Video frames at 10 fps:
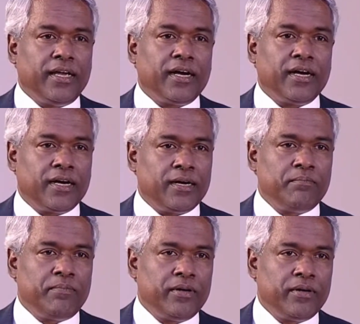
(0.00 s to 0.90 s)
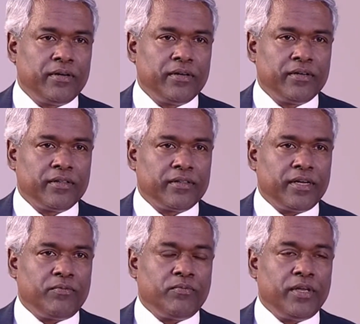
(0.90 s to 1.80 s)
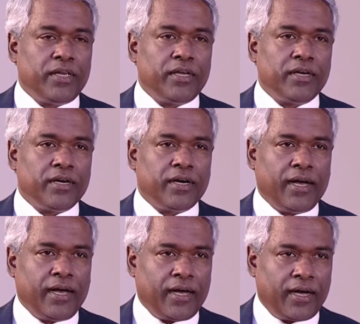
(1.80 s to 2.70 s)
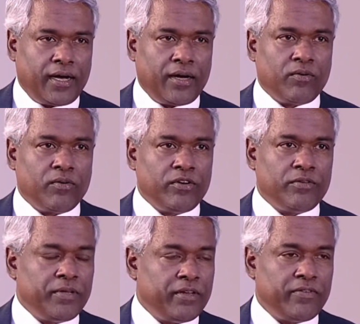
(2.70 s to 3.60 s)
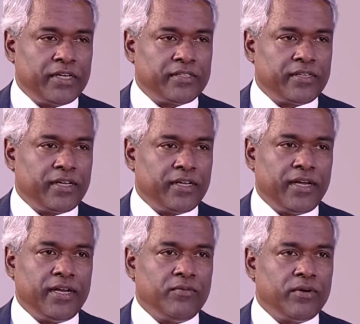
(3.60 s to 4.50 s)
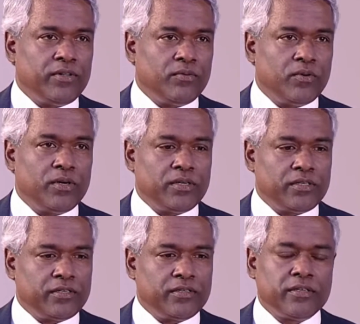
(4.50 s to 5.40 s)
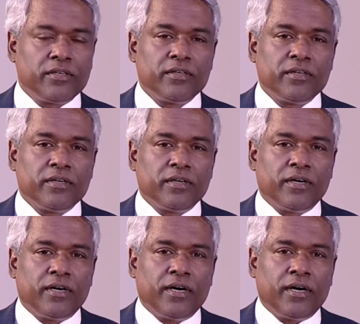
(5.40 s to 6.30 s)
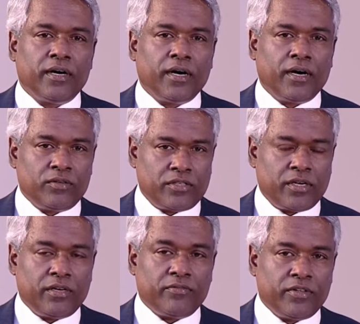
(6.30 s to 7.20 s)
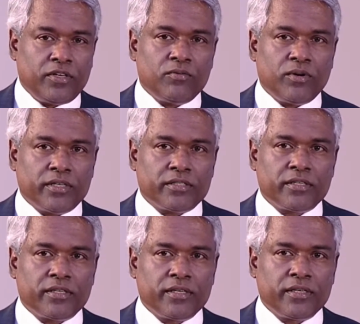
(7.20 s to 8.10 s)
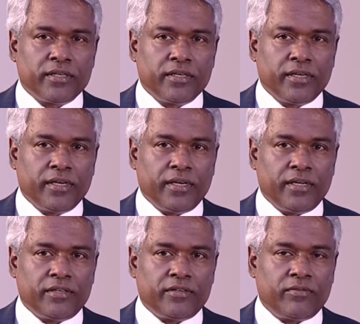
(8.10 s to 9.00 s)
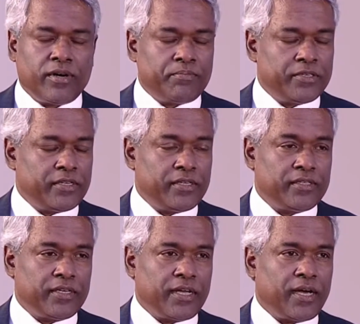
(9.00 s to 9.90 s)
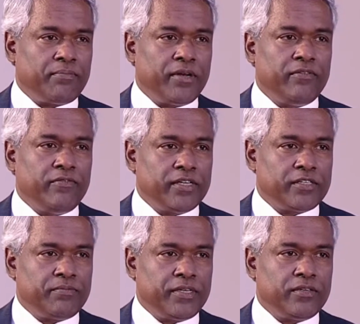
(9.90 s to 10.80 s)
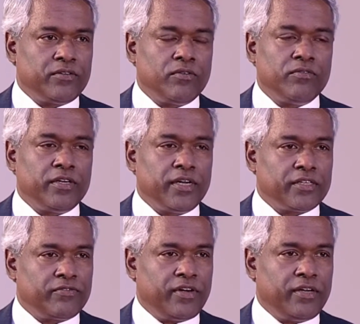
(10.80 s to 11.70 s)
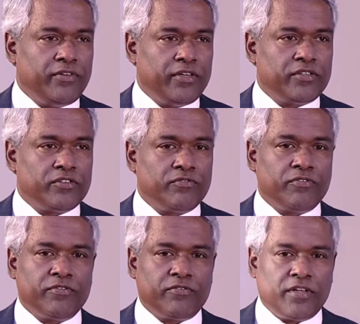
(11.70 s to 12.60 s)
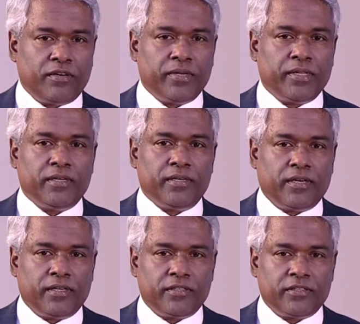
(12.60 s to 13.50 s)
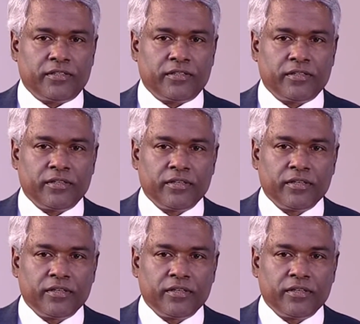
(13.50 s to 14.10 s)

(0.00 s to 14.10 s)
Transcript: A I hub that we are going to be investing in anywhere in the world uh, outside of the U S. It represents a capital investment over the next five years of fifteen billion dollars.